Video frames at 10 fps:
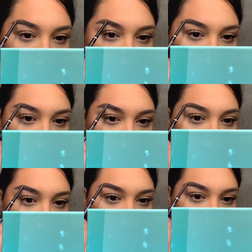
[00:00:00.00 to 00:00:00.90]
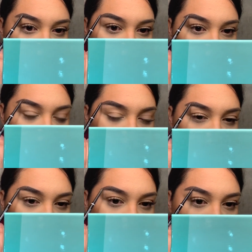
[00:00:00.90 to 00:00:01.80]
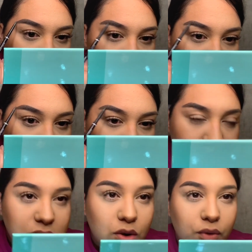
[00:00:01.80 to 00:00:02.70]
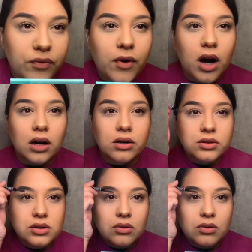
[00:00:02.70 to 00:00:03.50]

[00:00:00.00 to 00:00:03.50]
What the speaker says: this is what it looks like so far.